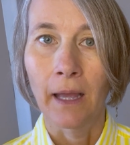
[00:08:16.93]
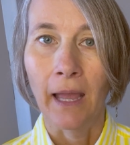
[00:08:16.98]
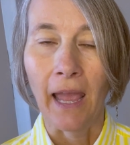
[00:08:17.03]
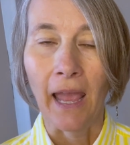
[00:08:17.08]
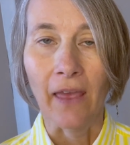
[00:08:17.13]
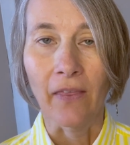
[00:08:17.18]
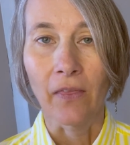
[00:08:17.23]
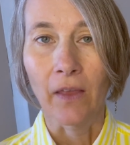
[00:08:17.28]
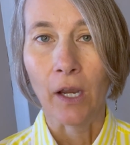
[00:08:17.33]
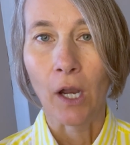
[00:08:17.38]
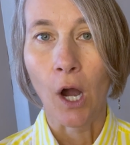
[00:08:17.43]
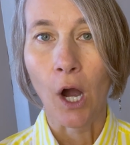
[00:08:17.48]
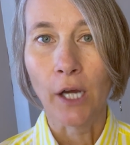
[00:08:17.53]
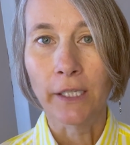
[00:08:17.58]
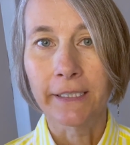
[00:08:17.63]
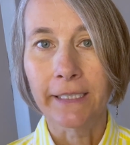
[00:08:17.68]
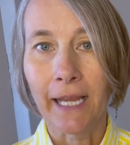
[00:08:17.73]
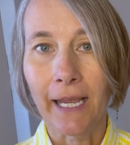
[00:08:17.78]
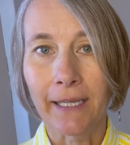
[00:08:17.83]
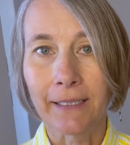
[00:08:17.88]
And the
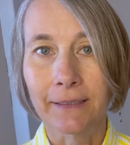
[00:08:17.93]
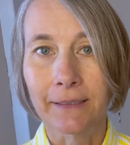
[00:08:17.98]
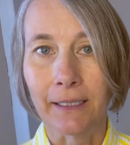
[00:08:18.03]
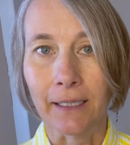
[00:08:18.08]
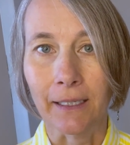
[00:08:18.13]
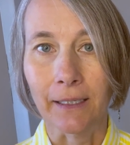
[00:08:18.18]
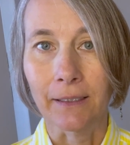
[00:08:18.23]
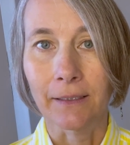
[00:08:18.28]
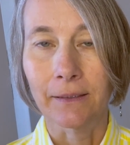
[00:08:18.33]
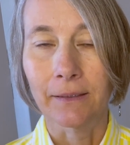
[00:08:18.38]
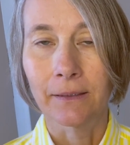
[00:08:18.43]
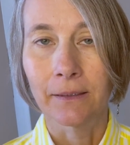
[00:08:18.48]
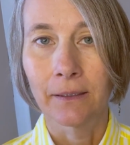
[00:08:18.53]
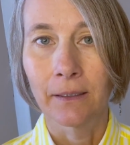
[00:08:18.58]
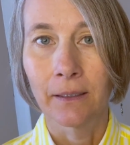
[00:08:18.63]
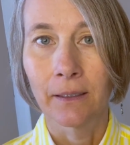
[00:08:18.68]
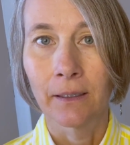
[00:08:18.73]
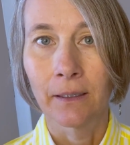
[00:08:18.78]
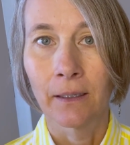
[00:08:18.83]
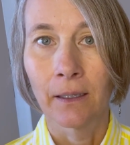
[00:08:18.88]
context is
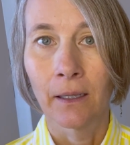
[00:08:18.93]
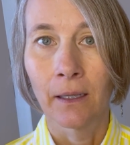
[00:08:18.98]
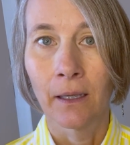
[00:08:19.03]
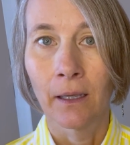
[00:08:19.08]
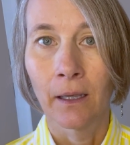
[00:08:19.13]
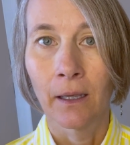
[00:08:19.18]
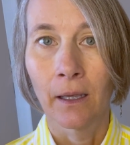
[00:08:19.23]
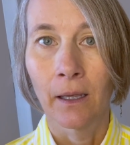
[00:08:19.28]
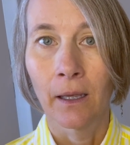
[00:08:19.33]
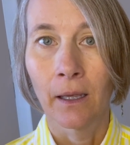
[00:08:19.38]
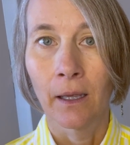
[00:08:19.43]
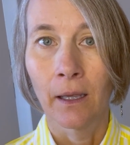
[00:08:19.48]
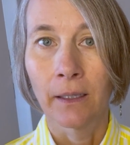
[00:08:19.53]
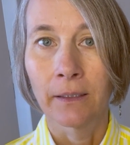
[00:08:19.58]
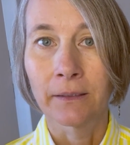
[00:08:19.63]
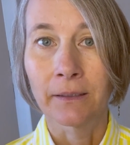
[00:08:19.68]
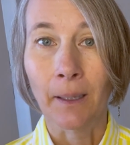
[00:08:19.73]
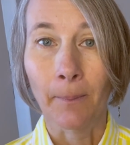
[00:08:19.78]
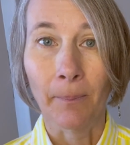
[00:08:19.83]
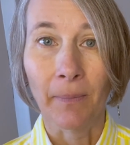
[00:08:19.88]

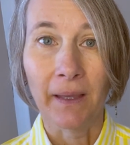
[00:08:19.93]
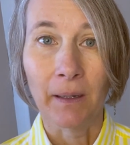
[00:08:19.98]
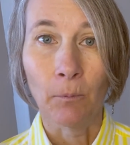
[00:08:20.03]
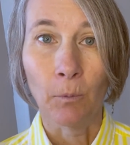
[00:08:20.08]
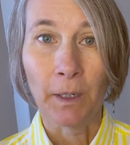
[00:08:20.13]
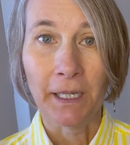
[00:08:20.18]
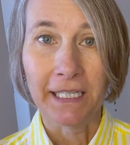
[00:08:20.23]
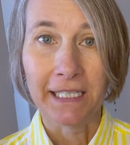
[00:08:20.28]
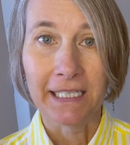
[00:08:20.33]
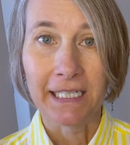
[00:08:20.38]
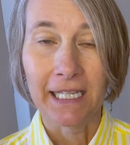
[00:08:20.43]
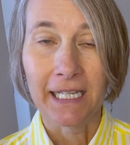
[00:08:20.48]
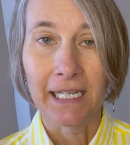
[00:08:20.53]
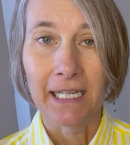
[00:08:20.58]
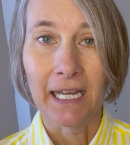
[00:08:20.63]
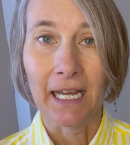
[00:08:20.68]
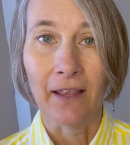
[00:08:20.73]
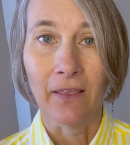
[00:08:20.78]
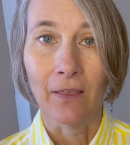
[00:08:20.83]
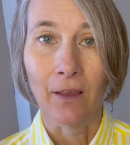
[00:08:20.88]
something we did
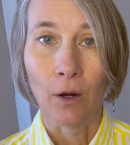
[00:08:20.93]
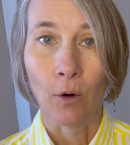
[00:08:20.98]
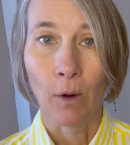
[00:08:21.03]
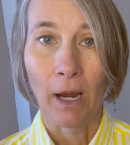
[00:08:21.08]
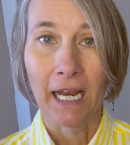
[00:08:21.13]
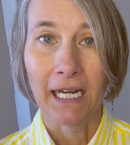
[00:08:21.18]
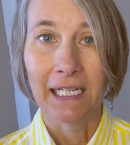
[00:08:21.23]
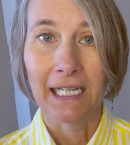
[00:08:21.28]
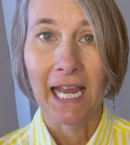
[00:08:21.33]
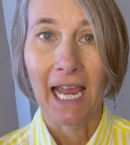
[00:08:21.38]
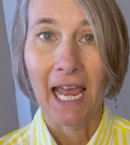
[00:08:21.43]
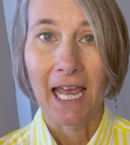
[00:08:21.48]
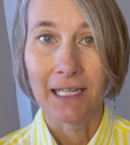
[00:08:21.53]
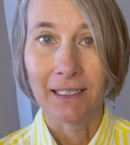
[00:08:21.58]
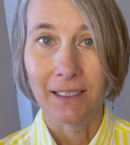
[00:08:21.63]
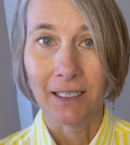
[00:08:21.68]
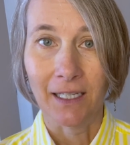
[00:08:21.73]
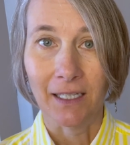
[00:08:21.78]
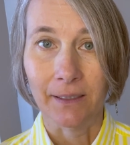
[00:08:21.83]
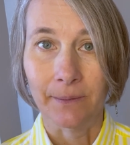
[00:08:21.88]
in the Grand
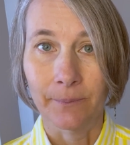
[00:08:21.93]
Canyon.